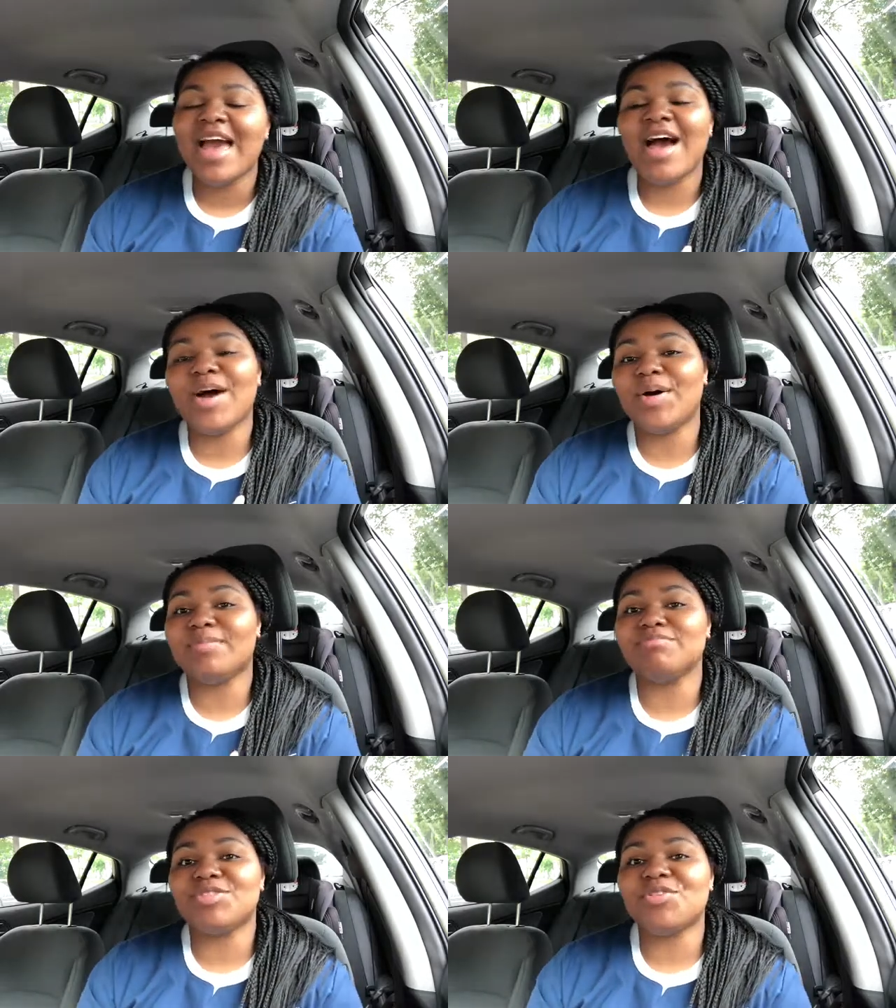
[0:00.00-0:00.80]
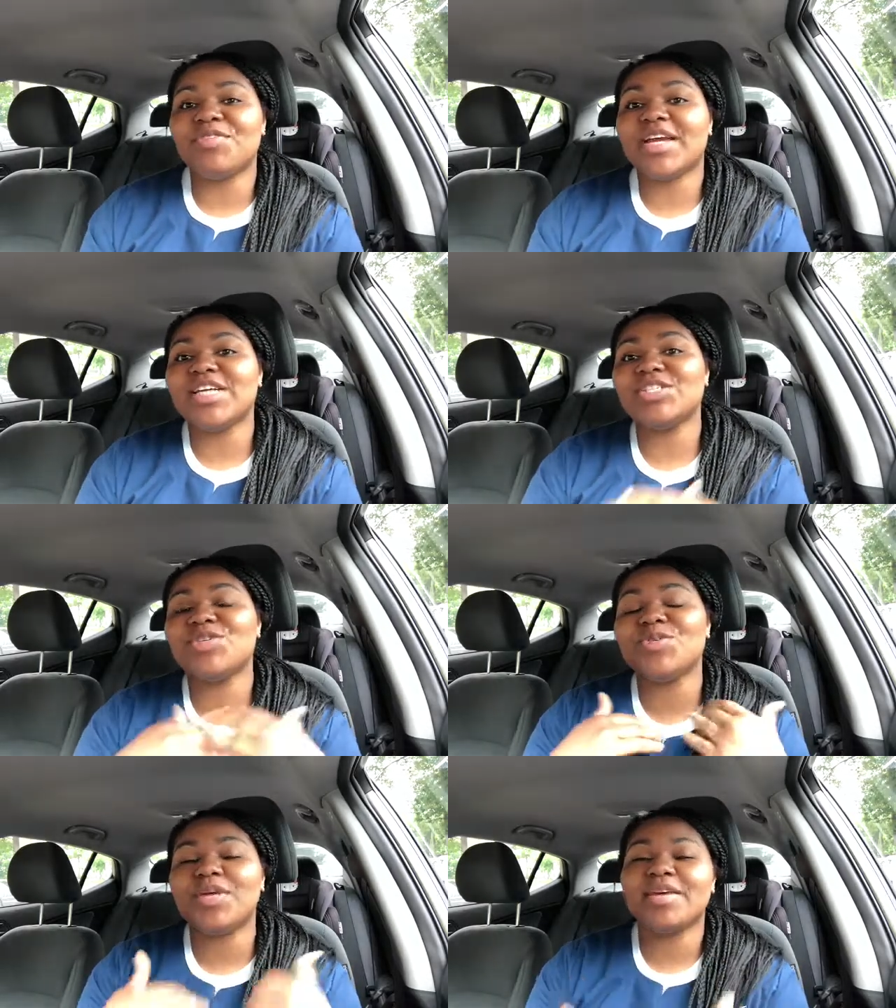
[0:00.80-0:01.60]
Don't forget
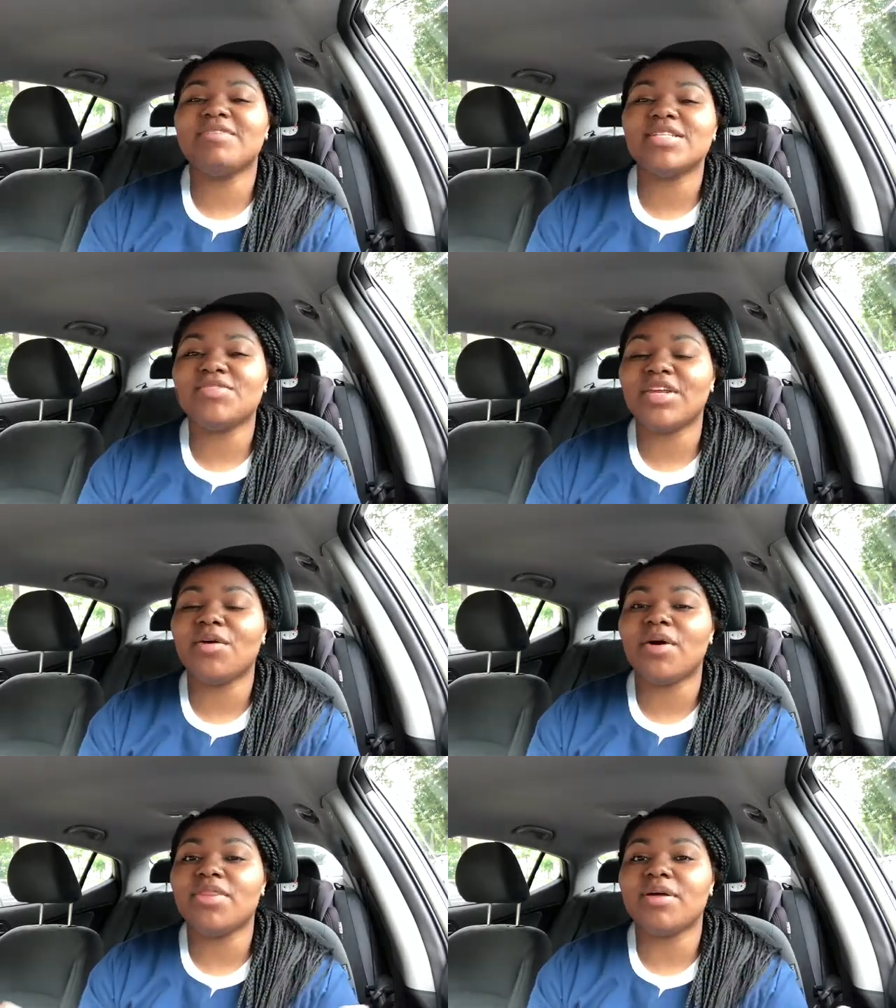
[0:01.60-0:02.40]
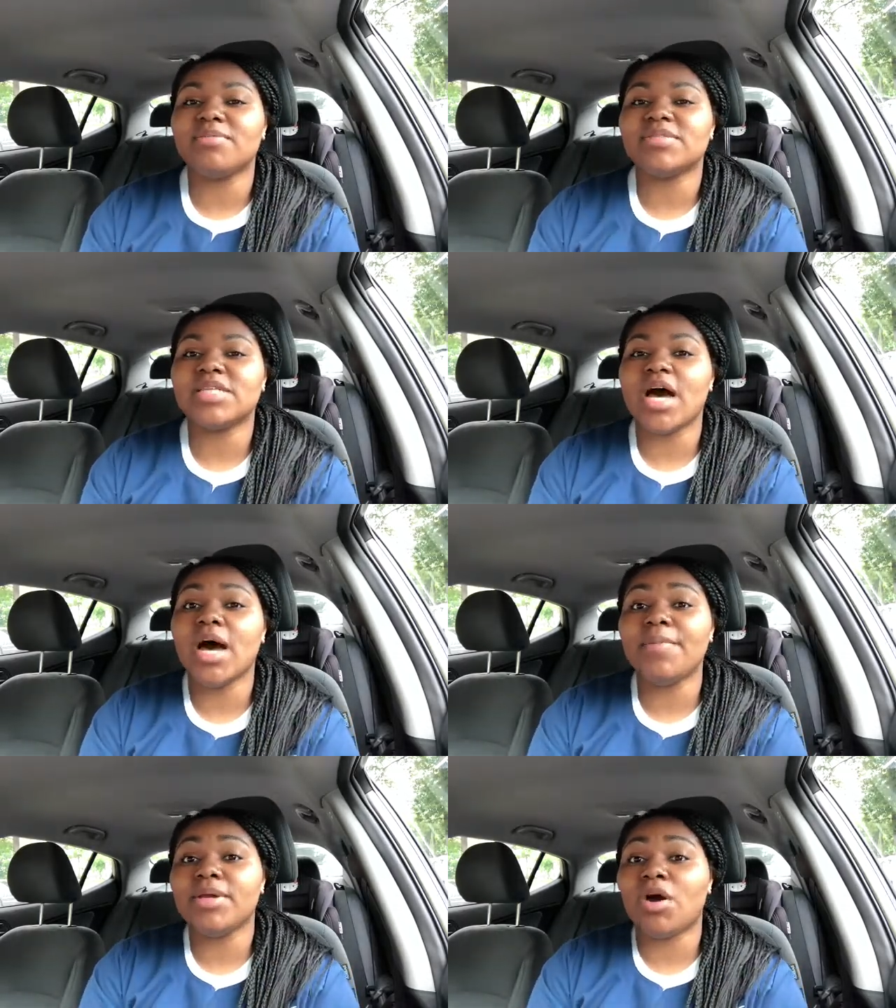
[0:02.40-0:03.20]
to give this video a thumbs
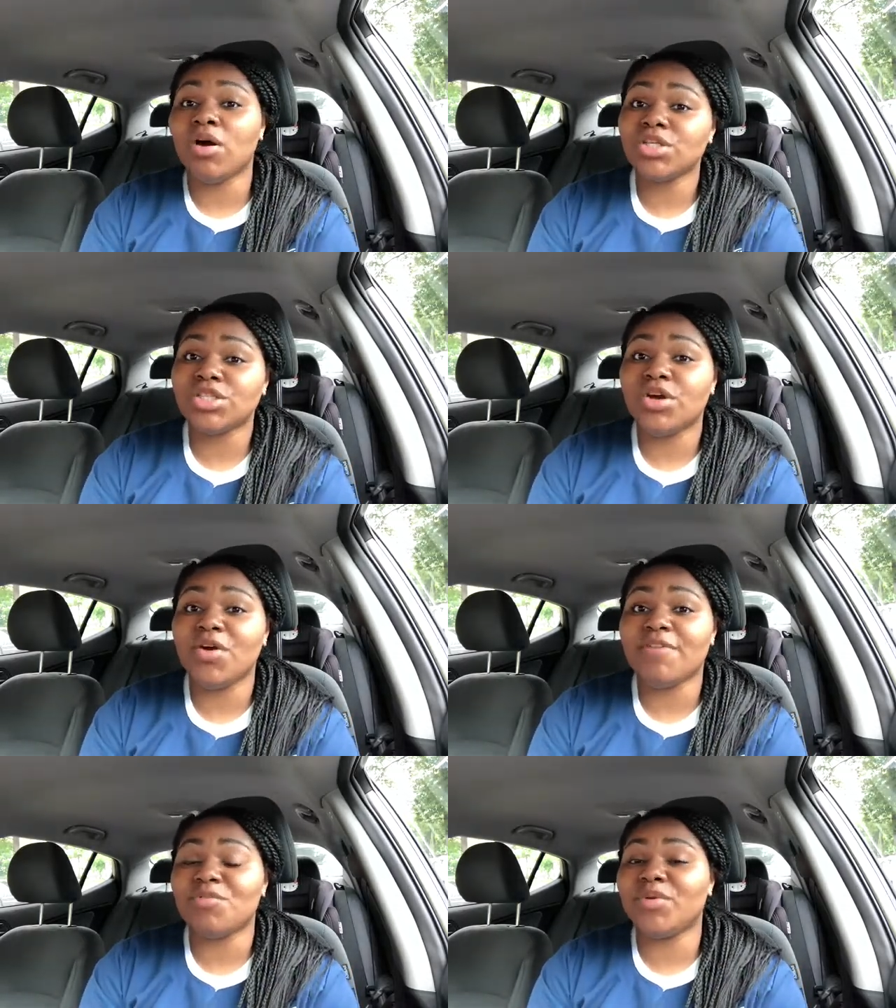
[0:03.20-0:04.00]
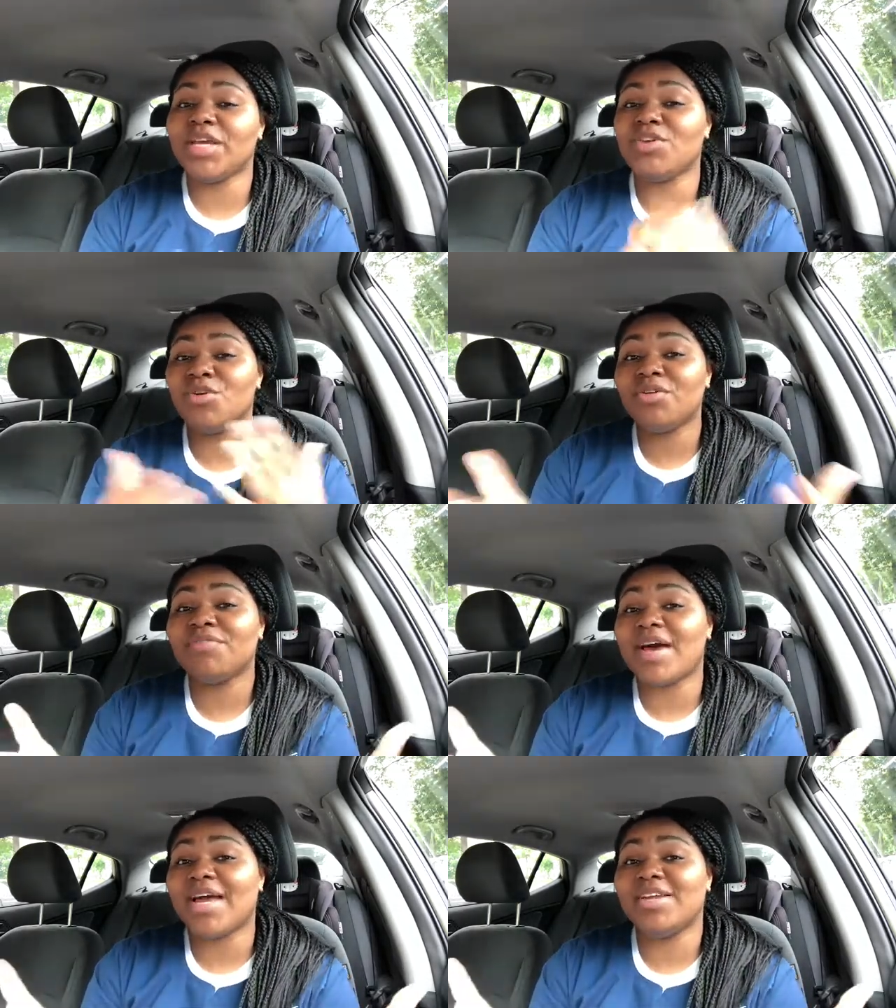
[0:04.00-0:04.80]
up. And also, if you want to get
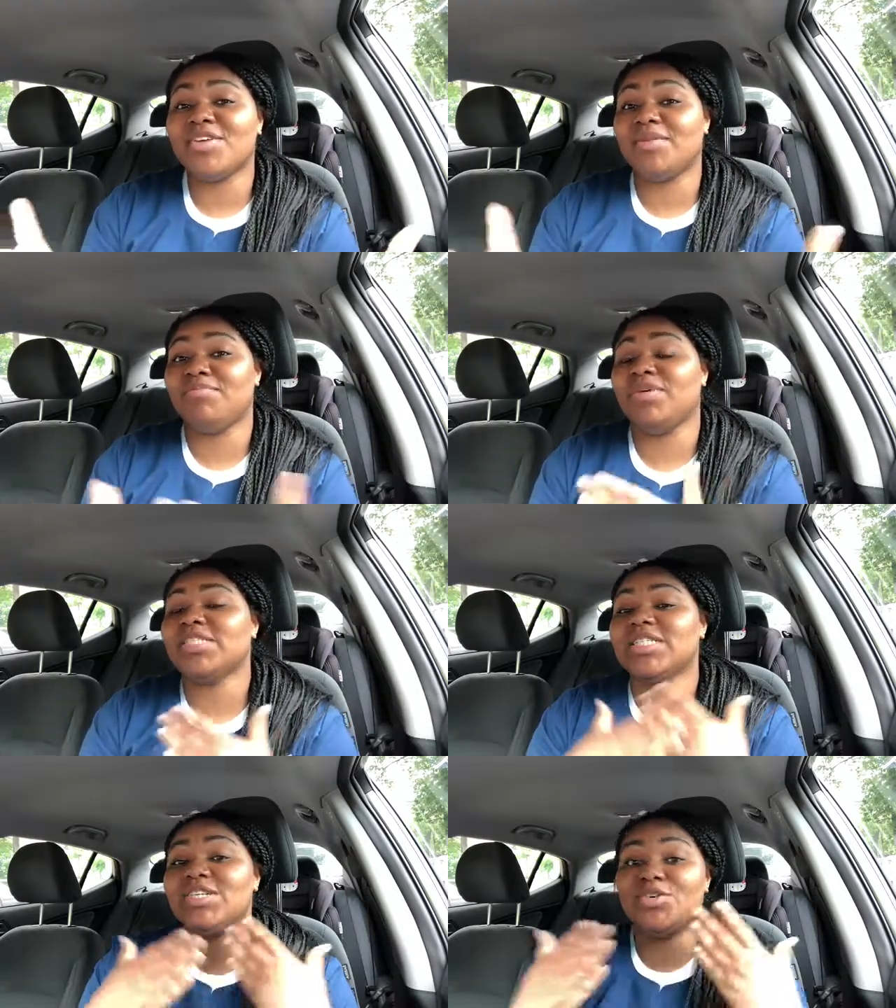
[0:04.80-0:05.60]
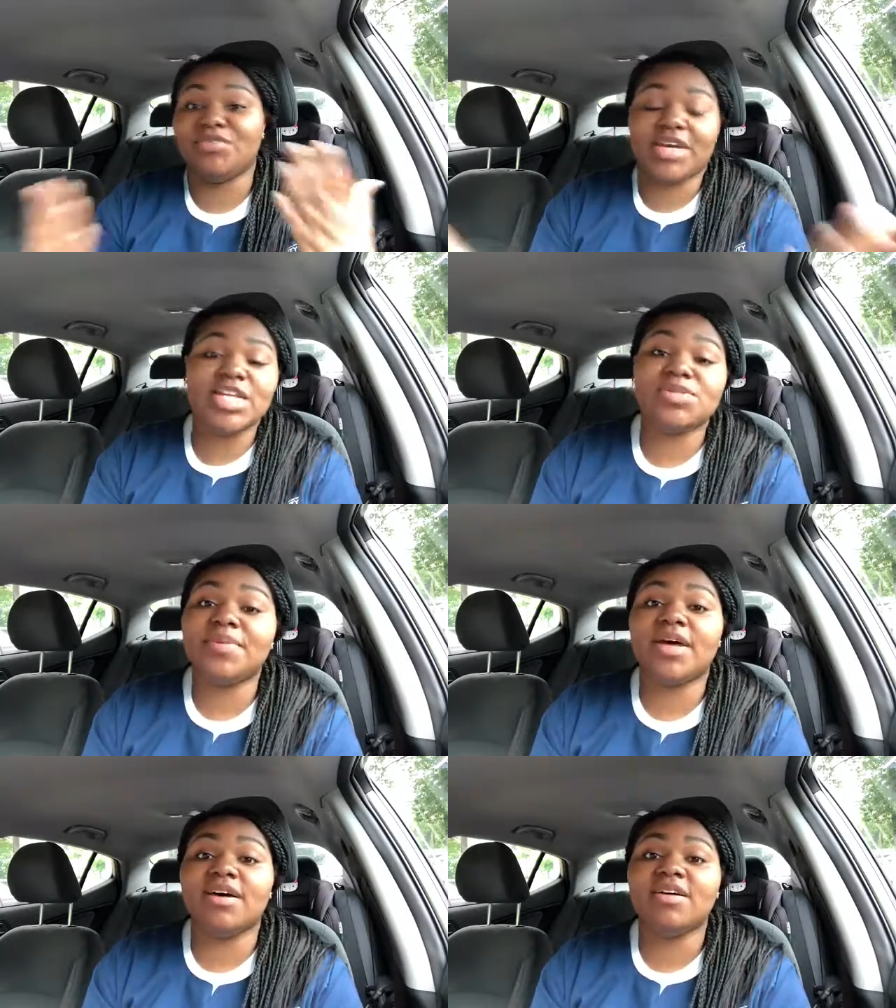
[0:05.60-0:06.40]
notified, you can press the notification
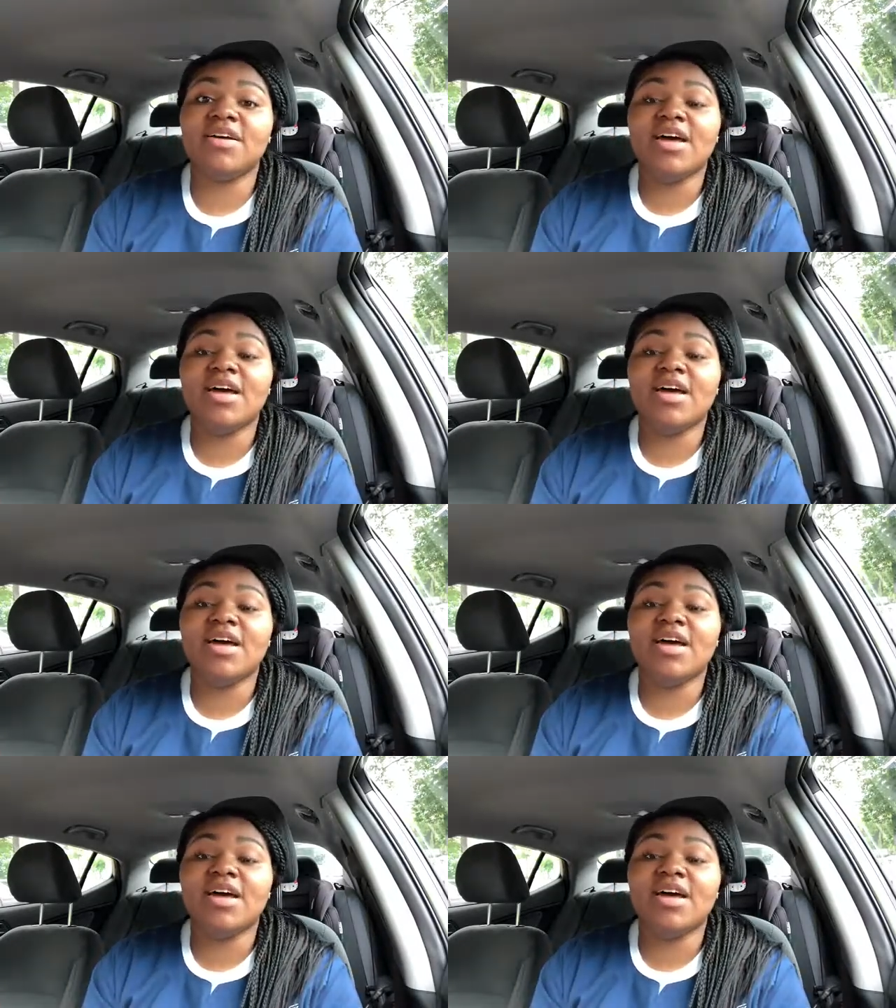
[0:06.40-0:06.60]
bell